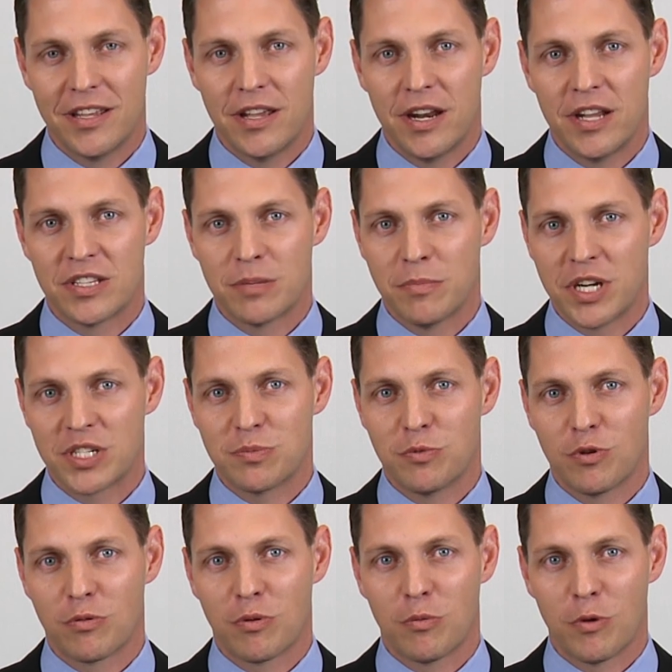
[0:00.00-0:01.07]
It is a much
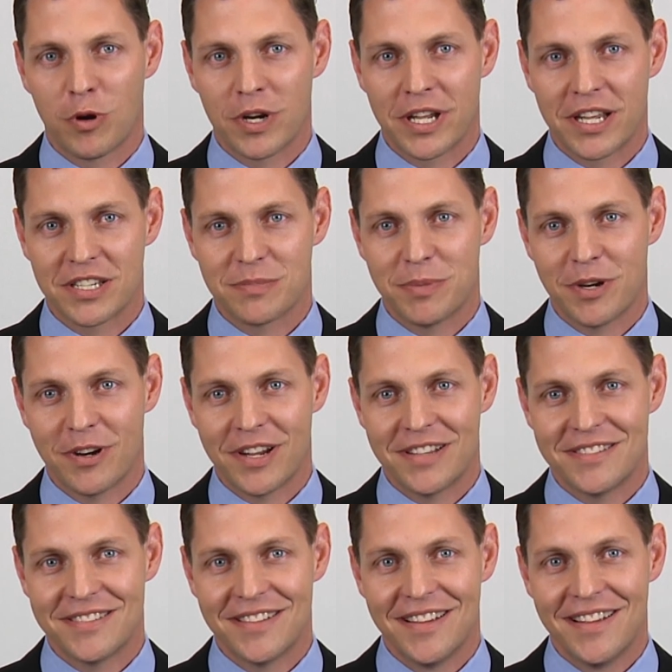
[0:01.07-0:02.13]
more rewarding
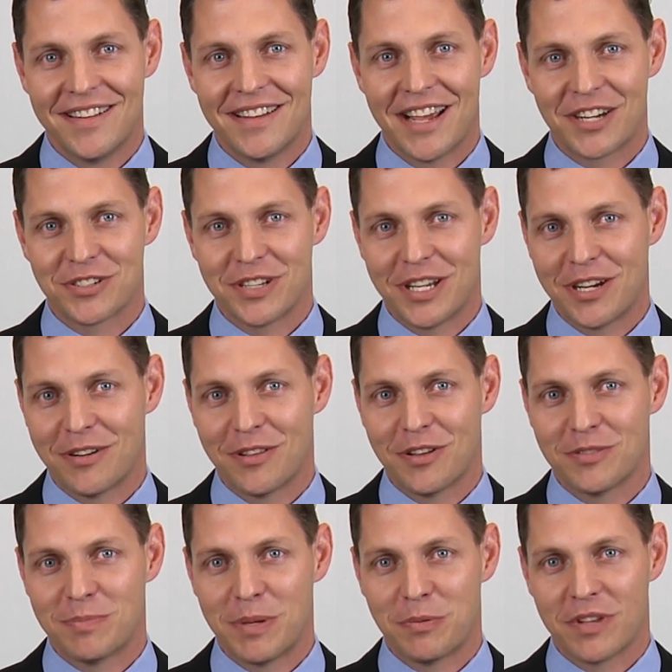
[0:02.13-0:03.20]
experience to actually hear
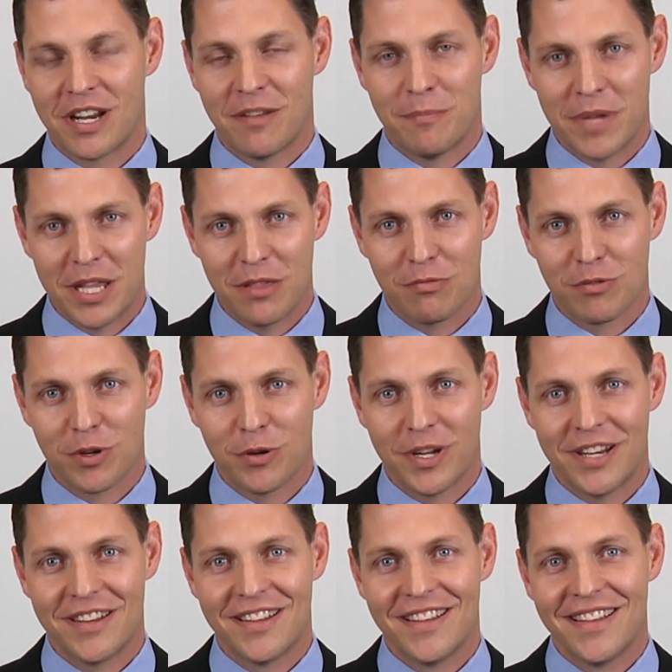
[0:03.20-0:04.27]
those people that have been through
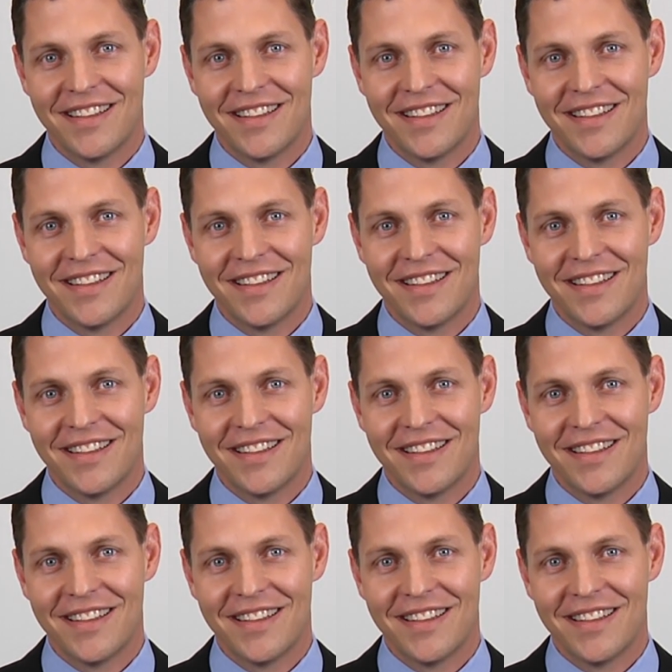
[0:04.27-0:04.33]
it,